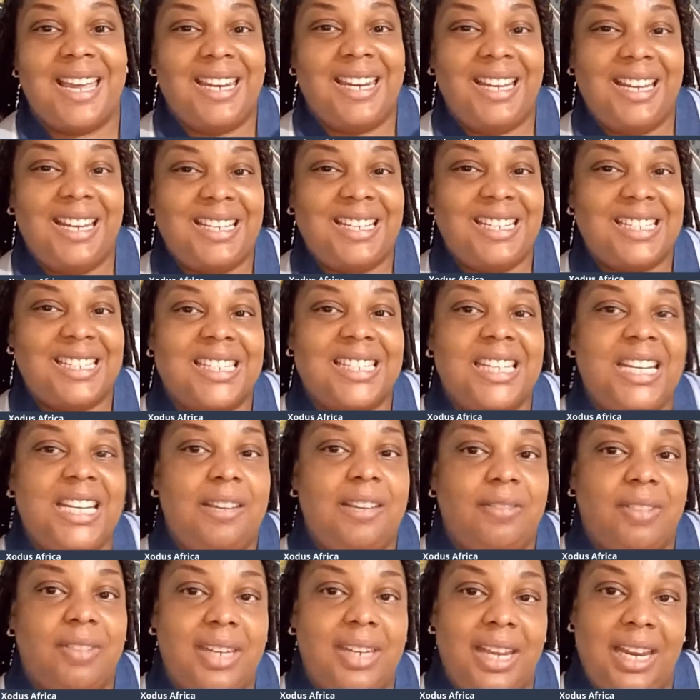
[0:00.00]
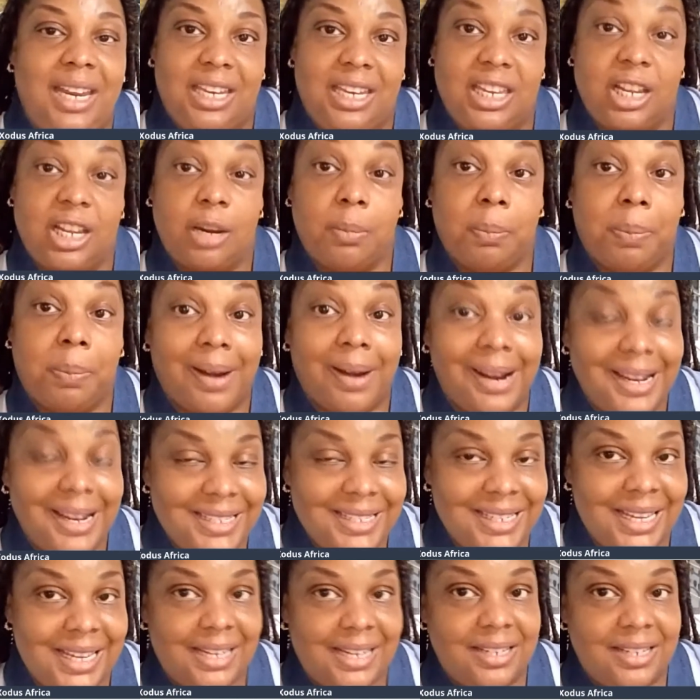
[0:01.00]
and it is even in their
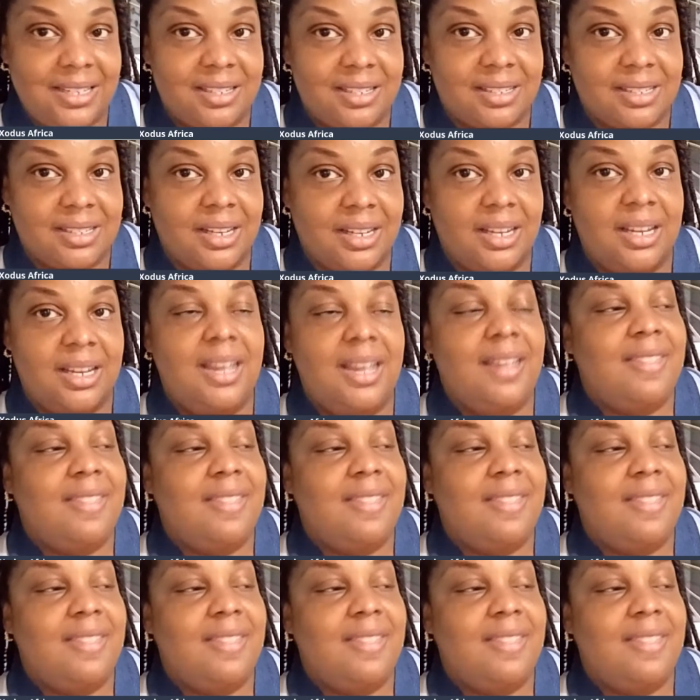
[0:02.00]
presence